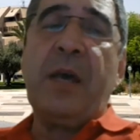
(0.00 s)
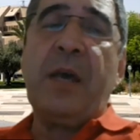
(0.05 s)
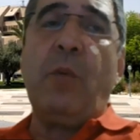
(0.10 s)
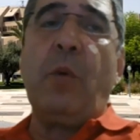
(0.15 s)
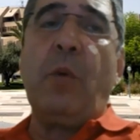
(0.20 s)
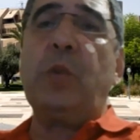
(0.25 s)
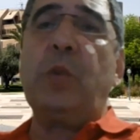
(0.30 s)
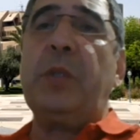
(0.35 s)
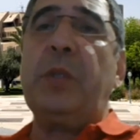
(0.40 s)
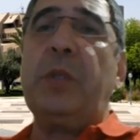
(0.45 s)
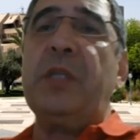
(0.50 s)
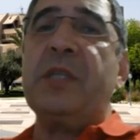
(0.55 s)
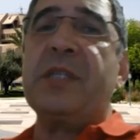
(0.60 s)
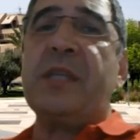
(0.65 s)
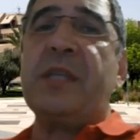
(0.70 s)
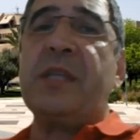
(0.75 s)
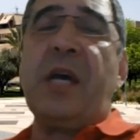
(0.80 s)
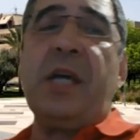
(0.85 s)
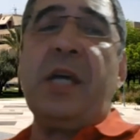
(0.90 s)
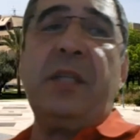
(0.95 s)
What we
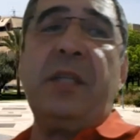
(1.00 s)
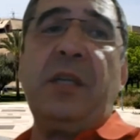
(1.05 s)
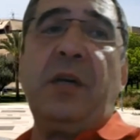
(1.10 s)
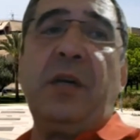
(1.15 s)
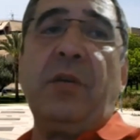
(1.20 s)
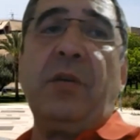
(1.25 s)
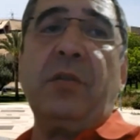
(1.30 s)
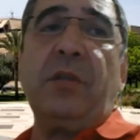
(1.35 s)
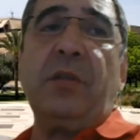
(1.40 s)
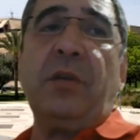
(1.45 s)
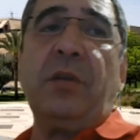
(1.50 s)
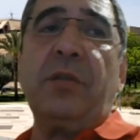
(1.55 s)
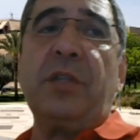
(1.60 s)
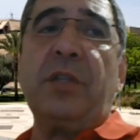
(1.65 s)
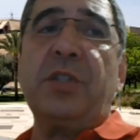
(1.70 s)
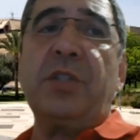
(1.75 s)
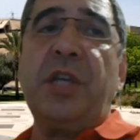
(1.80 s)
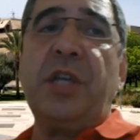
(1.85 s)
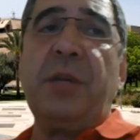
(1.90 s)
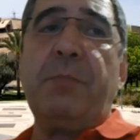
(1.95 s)
design on, on
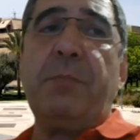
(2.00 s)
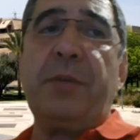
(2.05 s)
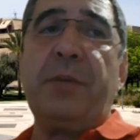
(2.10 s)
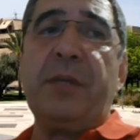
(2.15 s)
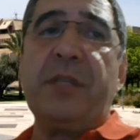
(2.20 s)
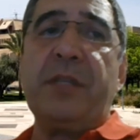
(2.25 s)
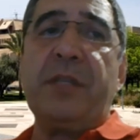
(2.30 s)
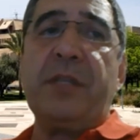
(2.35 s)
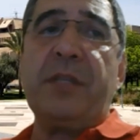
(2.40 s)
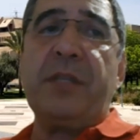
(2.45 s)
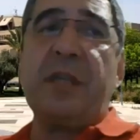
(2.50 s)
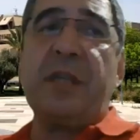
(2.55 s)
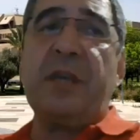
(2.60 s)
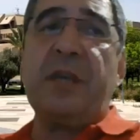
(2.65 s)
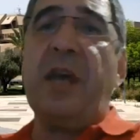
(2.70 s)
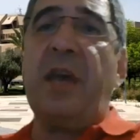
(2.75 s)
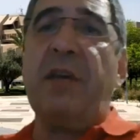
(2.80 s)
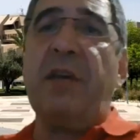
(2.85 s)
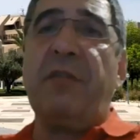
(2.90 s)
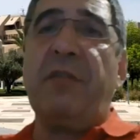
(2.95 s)
the chip is an
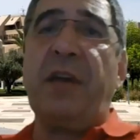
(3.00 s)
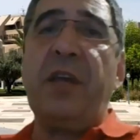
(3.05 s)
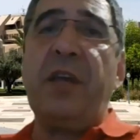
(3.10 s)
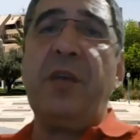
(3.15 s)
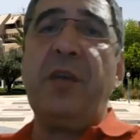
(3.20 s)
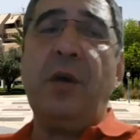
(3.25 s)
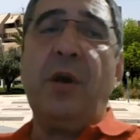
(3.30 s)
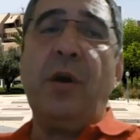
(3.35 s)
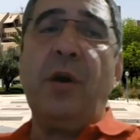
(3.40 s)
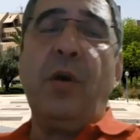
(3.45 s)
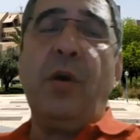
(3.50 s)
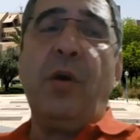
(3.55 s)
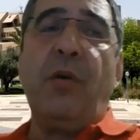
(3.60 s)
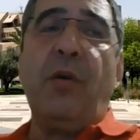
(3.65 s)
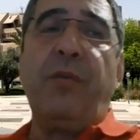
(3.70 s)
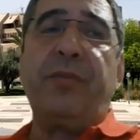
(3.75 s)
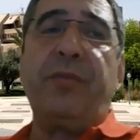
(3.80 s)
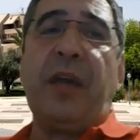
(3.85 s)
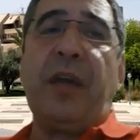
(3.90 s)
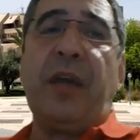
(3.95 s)
array
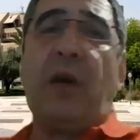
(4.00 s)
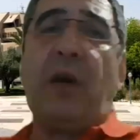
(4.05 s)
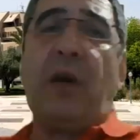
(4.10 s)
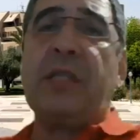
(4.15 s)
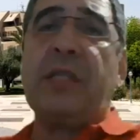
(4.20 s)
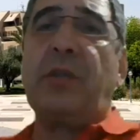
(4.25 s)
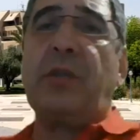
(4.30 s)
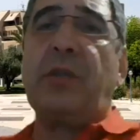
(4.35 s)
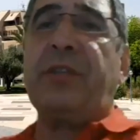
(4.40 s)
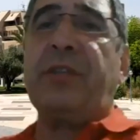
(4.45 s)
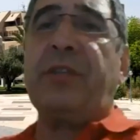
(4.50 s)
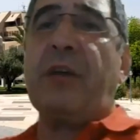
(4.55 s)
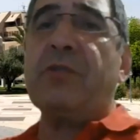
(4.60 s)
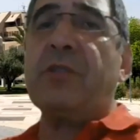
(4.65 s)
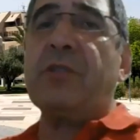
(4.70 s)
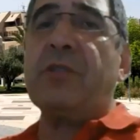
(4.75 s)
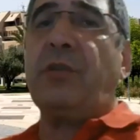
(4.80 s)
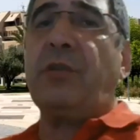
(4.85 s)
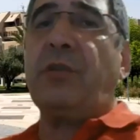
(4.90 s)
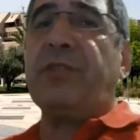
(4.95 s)
of thousands of
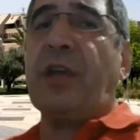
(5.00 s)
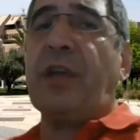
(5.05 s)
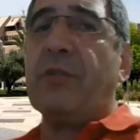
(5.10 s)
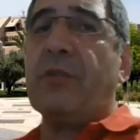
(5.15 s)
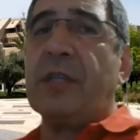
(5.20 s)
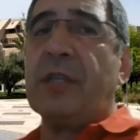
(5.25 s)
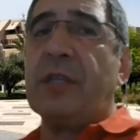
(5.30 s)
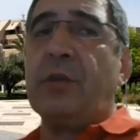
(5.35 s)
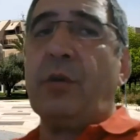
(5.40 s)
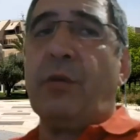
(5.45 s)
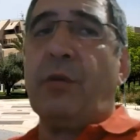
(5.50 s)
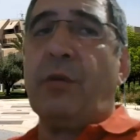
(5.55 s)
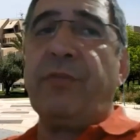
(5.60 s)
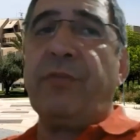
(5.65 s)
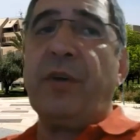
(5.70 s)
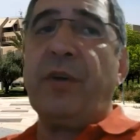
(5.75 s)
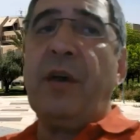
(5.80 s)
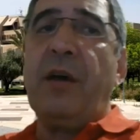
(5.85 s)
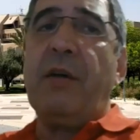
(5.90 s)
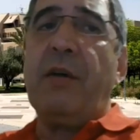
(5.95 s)
thousands of thousands of
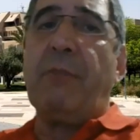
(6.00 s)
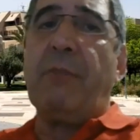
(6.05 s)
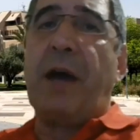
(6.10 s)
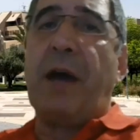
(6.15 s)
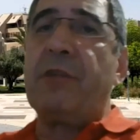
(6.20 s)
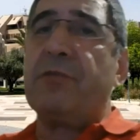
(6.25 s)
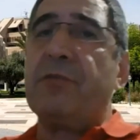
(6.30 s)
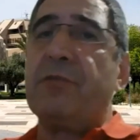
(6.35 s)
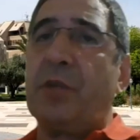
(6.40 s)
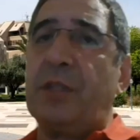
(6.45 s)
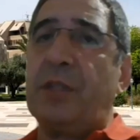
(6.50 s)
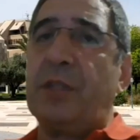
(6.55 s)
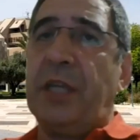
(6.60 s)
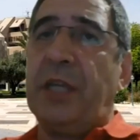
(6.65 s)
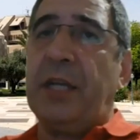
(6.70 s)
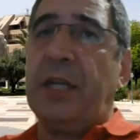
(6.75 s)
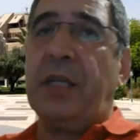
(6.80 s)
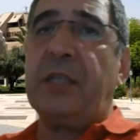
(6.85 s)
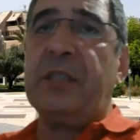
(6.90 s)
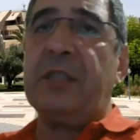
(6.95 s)
micro
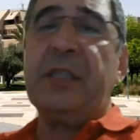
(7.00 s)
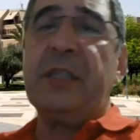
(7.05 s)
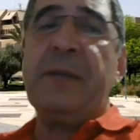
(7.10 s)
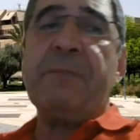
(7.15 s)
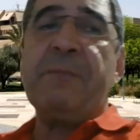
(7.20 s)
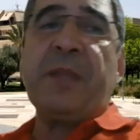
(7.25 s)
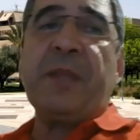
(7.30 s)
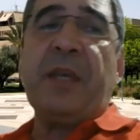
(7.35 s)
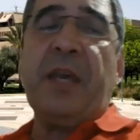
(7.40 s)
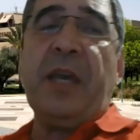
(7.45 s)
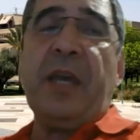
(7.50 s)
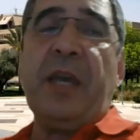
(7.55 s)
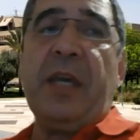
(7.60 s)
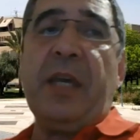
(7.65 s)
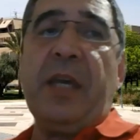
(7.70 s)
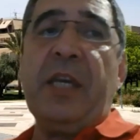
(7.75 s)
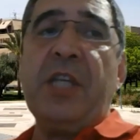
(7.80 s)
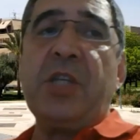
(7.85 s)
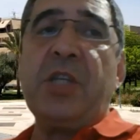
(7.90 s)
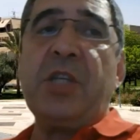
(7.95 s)
antenna uh,
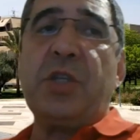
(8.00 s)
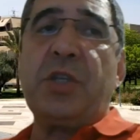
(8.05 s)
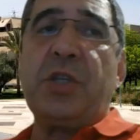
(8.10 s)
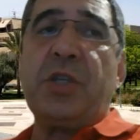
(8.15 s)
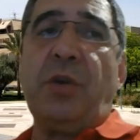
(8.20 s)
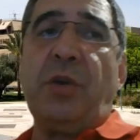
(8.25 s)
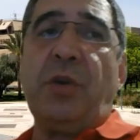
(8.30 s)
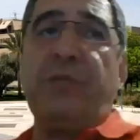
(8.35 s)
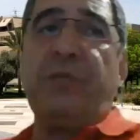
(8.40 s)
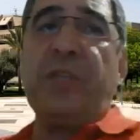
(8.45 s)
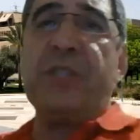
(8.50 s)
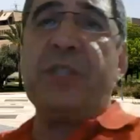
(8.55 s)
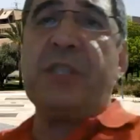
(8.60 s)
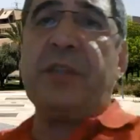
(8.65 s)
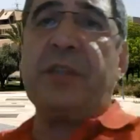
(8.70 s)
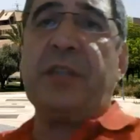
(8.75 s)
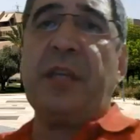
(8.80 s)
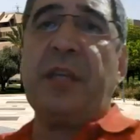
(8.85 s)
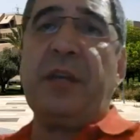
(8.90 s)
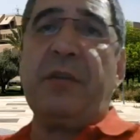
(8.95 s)
each of these
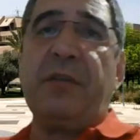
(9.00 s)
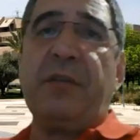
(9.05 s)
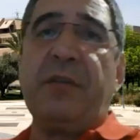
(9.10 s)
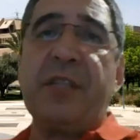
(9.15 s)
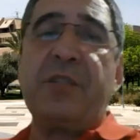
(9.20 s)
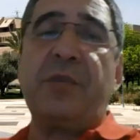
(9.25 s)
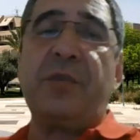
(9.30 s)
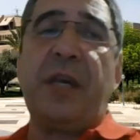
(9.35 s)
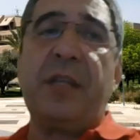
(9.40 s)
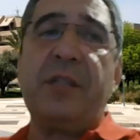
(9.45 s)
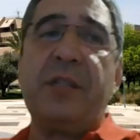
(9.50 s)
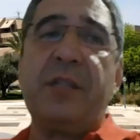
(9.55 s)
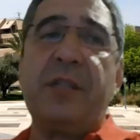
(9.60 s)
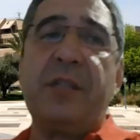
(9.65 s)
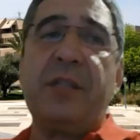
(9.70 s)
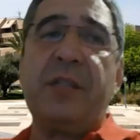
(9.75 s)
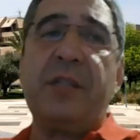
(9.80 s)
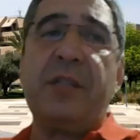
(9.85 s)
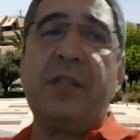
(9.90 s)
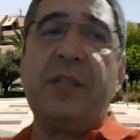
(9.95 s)
antenna resonance
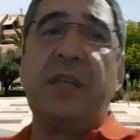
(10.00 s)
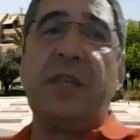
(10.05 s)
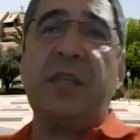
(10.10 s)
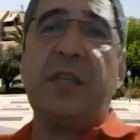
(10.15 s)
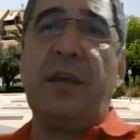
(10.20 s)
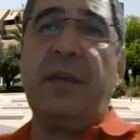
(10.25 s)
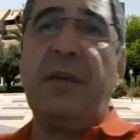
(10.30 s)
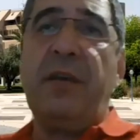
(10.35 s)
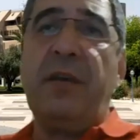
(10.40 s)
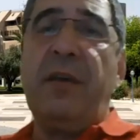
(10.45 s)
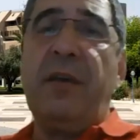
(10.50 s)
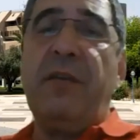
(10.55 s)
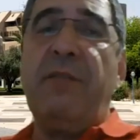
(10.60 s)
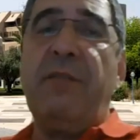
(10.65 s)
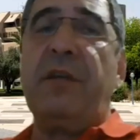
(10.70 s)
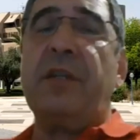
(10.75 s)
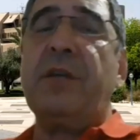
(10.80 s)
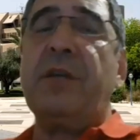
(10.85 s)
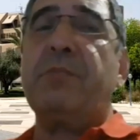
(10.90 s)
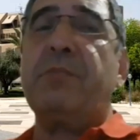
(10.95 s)
in a
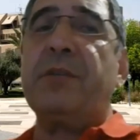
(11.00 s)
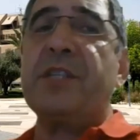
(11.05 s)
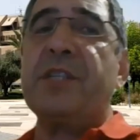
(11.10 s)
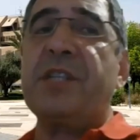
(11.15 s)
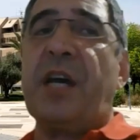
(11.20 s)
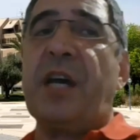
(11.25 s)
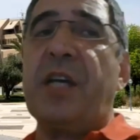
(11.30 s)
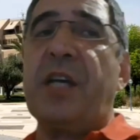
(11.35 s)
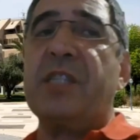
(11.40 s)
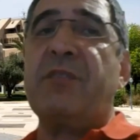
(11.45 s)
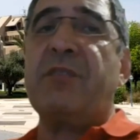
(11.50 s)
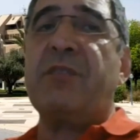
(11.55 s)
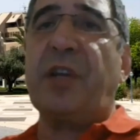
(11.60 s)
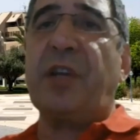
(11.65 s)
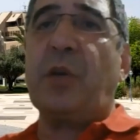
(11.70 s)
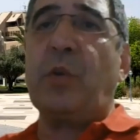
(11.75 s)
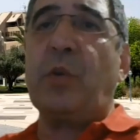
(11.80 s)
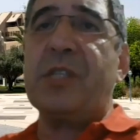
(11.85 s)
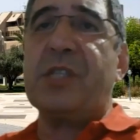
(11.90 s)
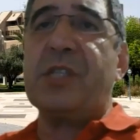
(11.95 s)
very precise
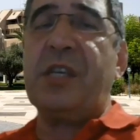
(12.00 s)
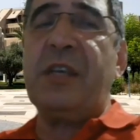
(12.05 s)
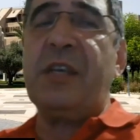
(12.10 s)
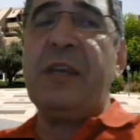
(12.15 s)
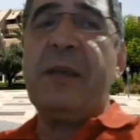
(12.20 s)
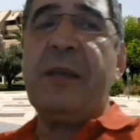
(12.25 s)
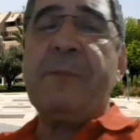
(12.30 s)
frequency.